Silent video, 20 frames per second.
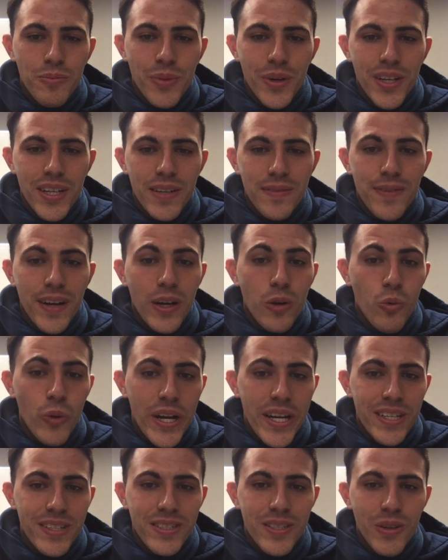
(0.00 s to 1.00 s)
but if I
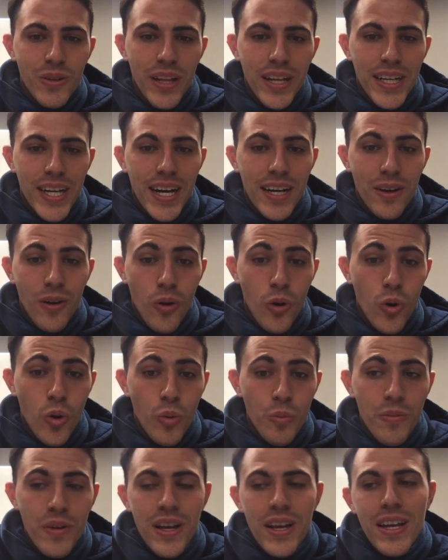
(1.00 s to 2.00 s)
waited till I got
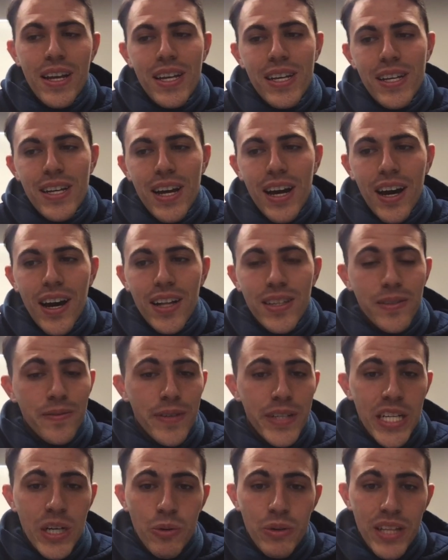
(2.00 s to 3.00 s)
home, the
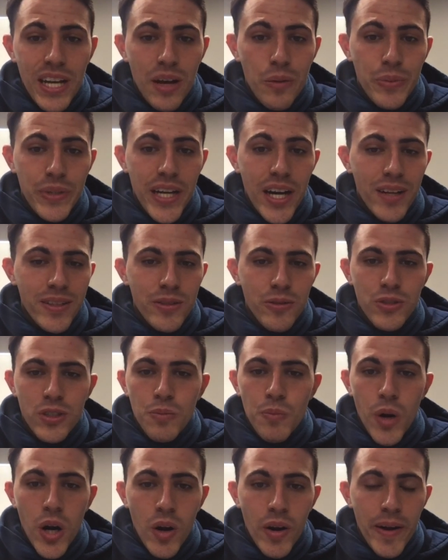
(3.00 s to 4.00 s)
video would not be out till
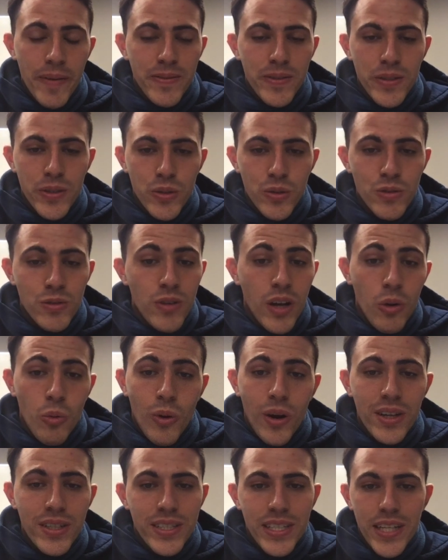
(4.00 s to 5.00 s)
tomorrow afternoon. So I
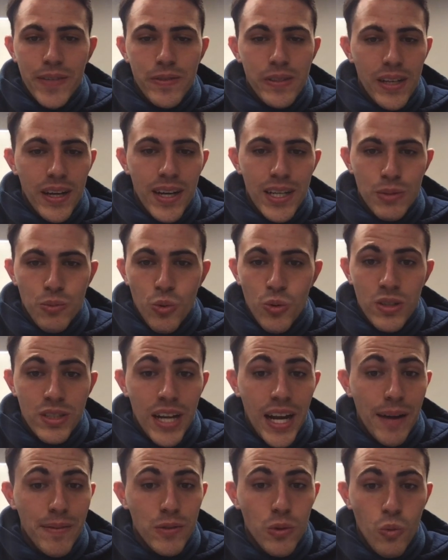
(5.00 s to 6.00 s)
wanted to give you guys more
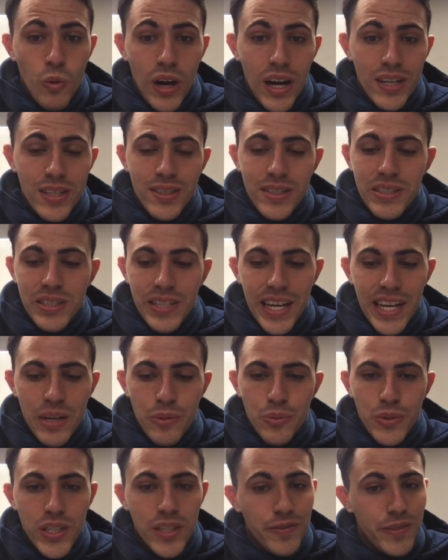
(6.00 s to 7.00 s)
time to watch this game
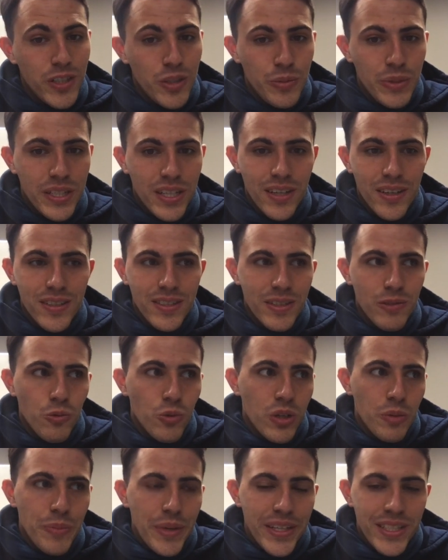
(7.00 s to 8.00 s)
preview because it
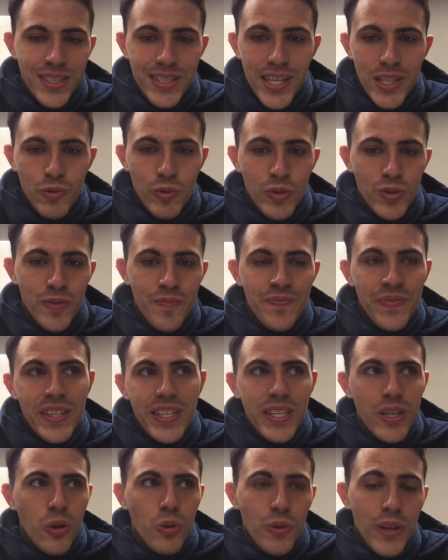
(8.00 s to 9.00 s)
wouldn't make sense with,
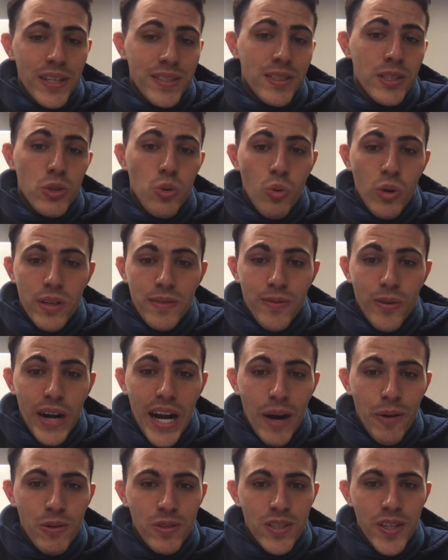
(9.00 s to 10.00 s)
you know, less than 24
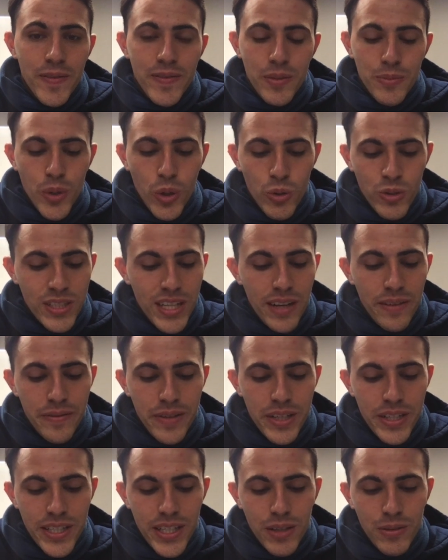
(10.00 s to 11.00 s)
hours left to post that
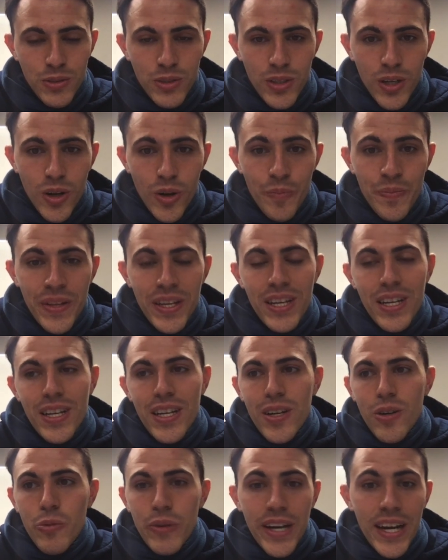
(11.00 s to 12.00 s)
video. So
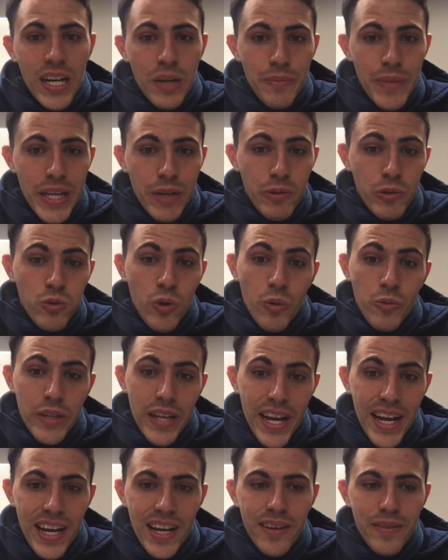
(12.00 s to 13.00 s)
we got to make with what we
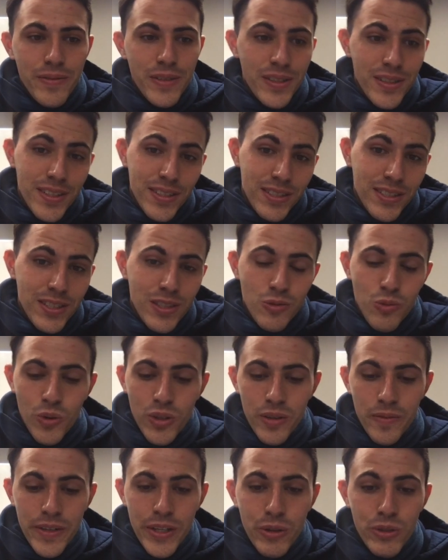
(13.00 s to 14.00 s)
have, and this is where
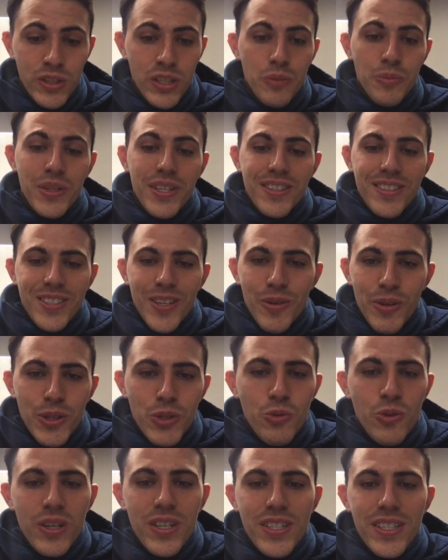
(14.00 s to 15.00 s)
the video is going to be. So it is
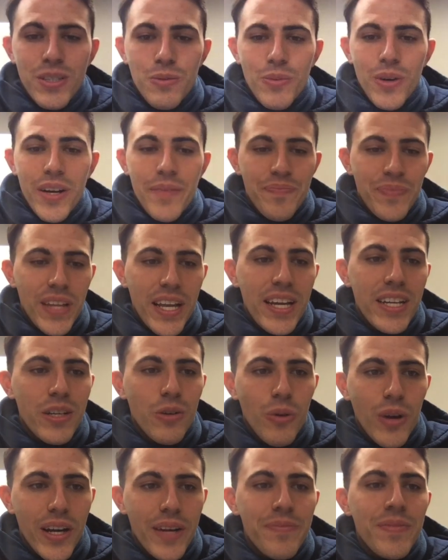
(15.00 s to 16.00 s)
what it is. But
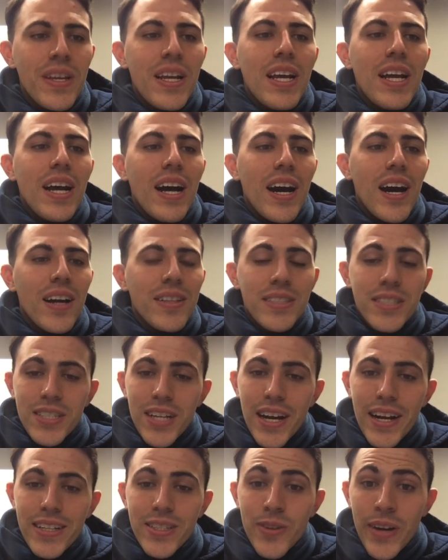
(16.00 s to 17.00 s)
anyway, the
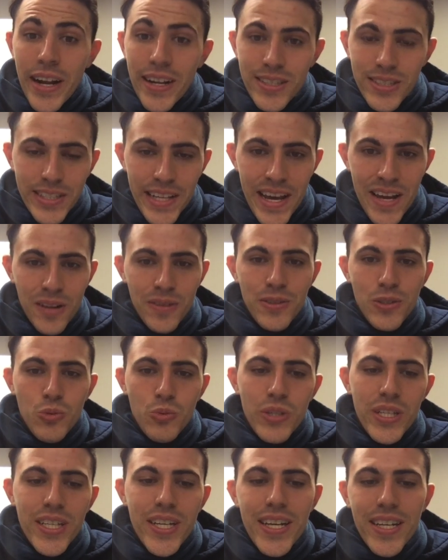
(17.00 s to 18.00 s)
Giants are at Seattle this
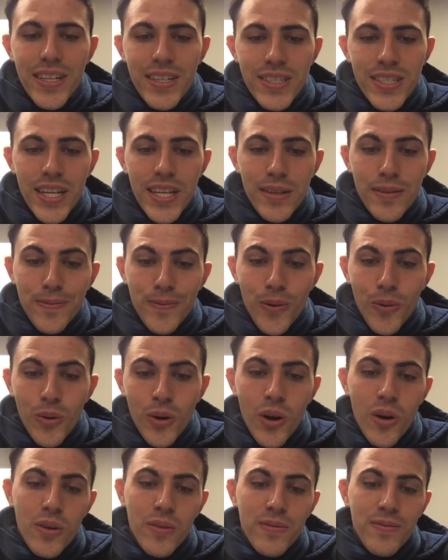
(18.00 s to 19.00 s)
week. It is a
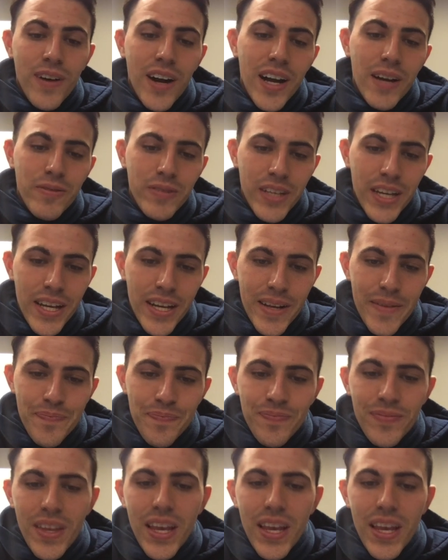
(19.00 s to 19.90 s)
4:05 game.